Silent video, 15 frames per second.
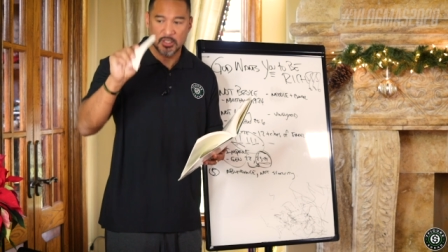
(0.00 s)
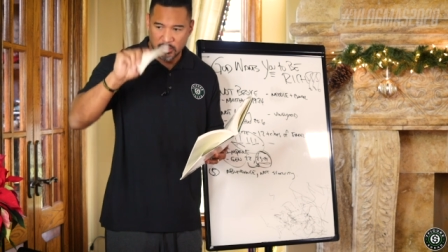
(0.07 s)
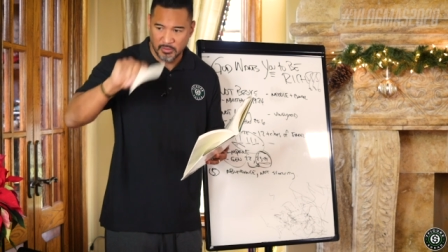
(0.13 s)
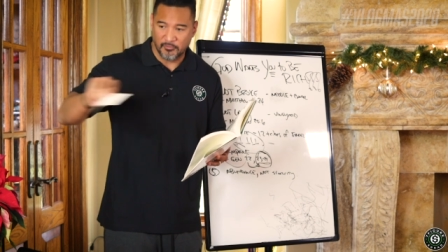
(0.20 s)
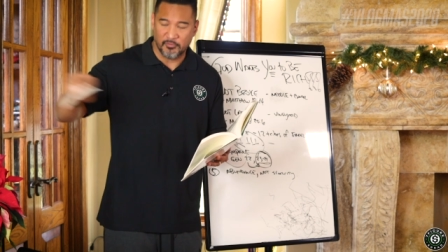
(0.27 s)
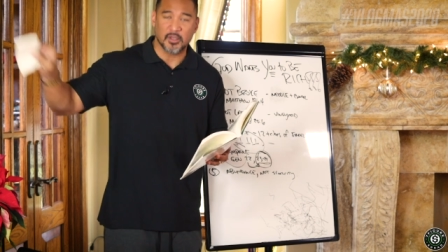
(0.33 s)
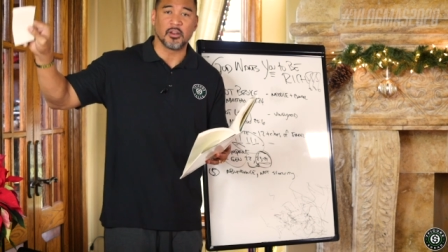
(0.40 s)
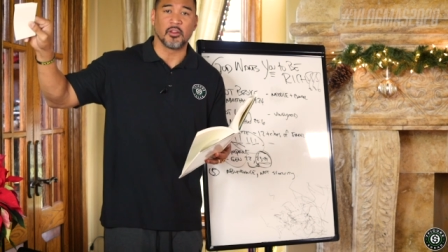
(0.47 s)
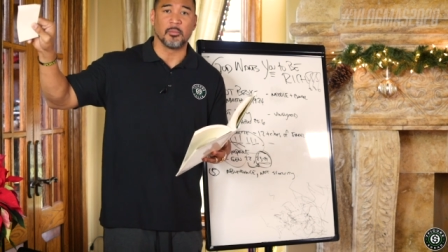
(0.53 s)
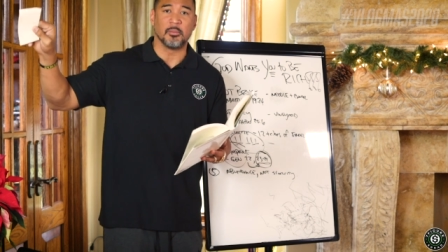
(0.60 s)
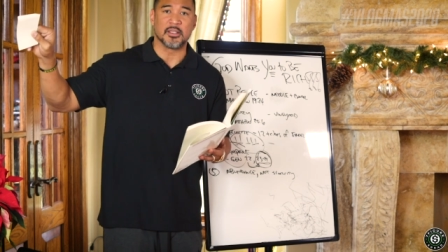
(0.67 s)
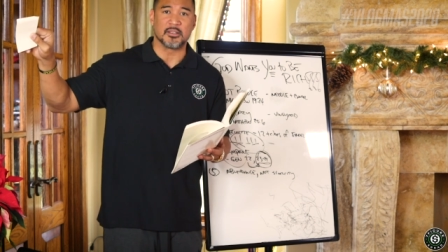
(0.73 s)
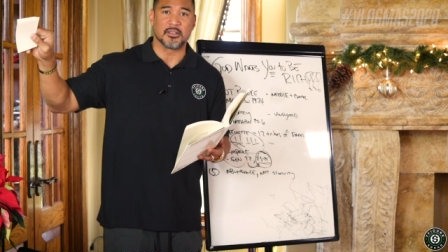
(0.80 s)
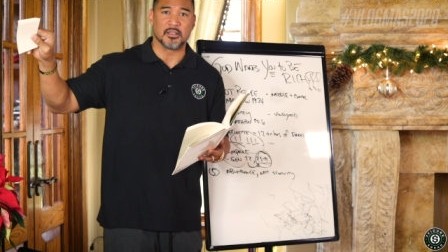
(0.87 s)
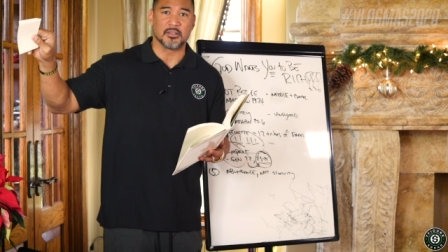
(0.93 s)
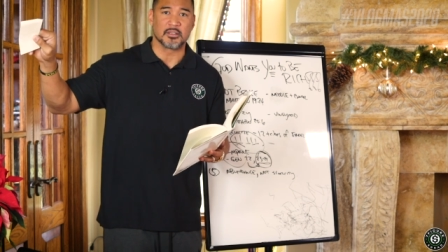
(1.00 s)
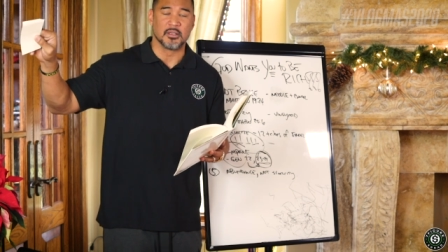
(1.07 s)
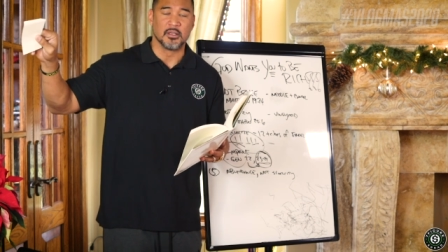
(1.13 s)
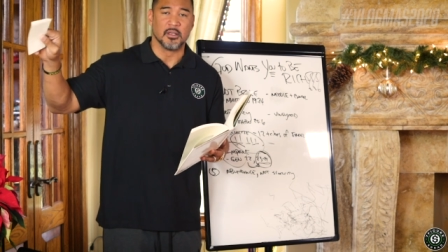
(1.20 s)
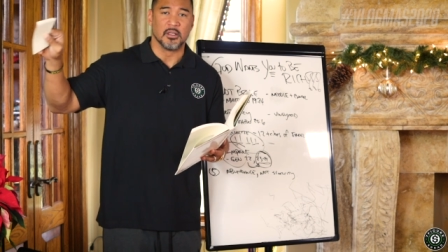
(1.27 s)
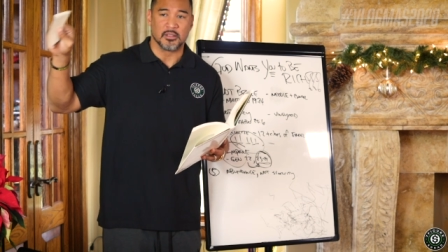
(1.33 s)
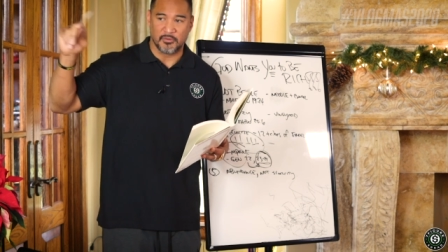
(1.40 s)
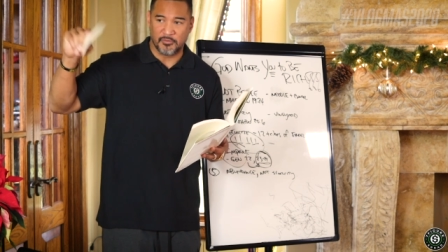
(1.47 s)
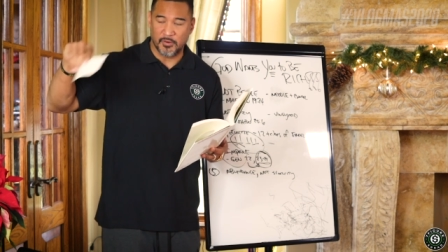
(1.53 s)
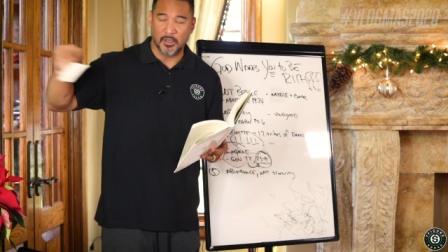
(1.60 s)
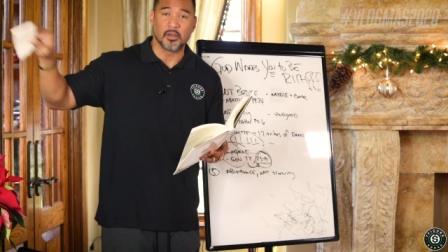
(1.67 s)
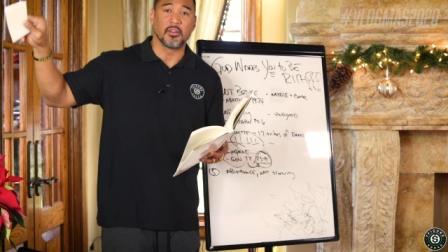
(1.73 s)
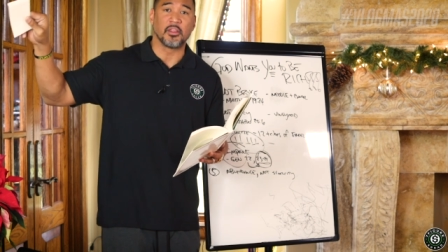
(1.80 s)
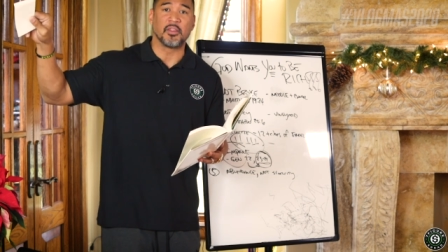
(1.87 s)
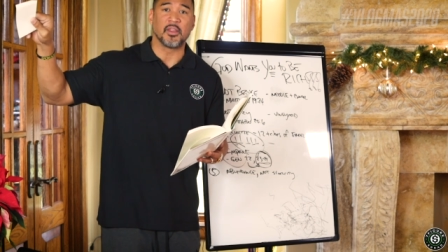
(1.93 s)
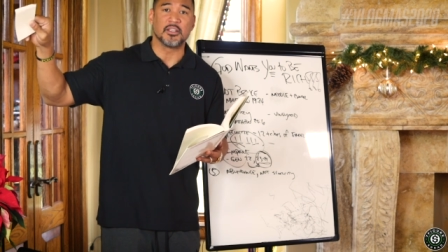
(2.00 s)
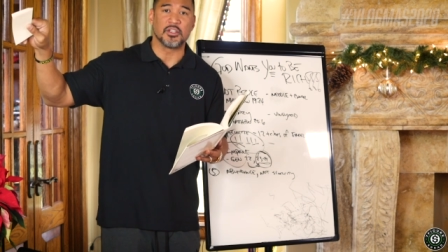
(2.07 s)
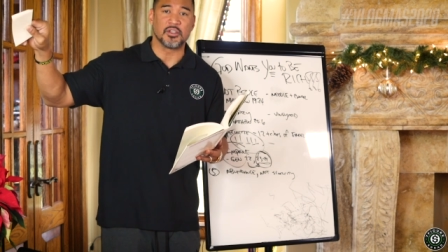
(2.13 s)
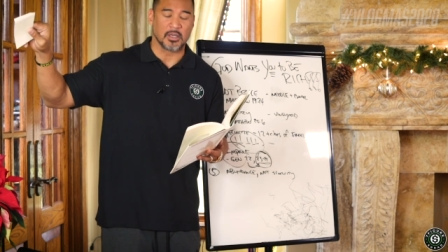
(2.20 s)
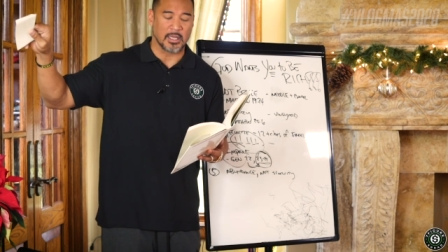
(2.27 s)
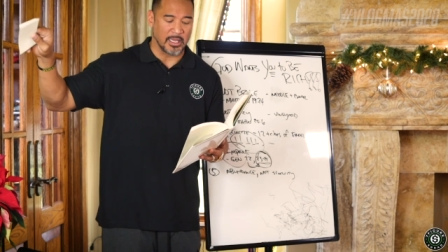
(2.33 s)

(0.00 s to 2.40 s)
money? It's to fund other businesses, to fund other things in your